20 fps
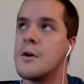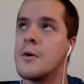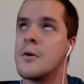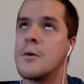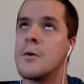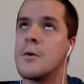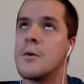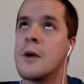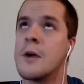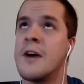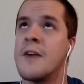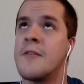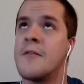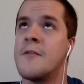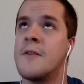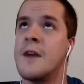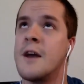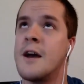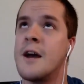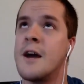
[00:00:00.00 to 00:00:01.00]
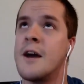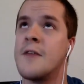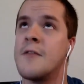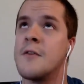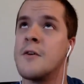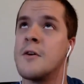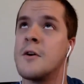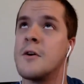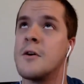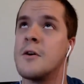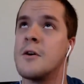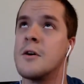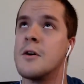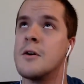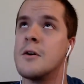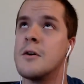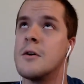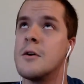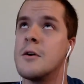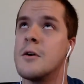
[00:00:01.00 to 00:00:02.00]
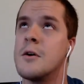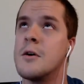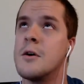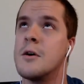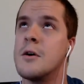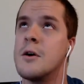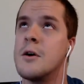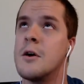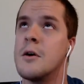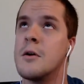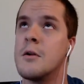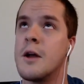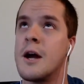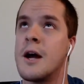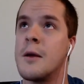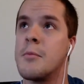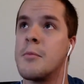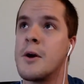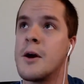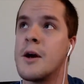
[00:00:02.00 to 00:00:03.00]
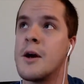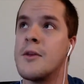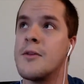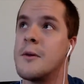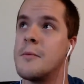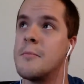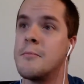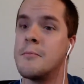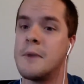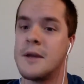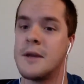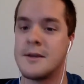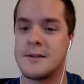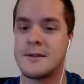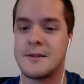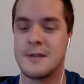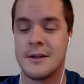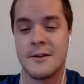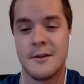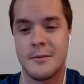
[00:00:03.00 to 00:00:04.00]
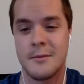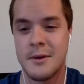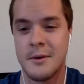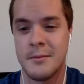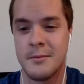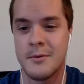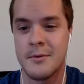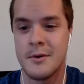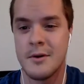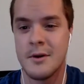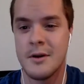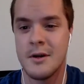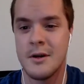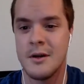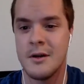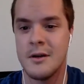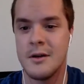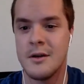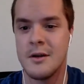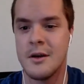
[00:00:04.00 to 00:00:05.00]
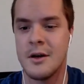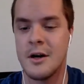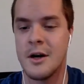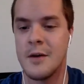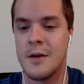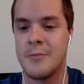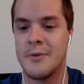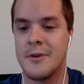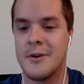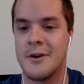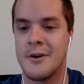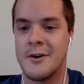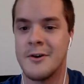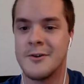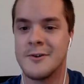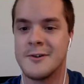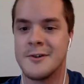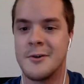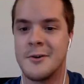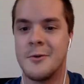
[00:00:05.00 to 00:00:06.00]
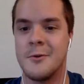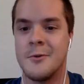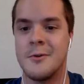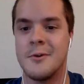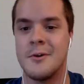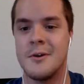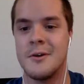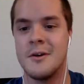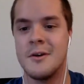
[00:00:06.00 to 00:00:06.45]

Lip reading: or have a library that makes sense to people, but also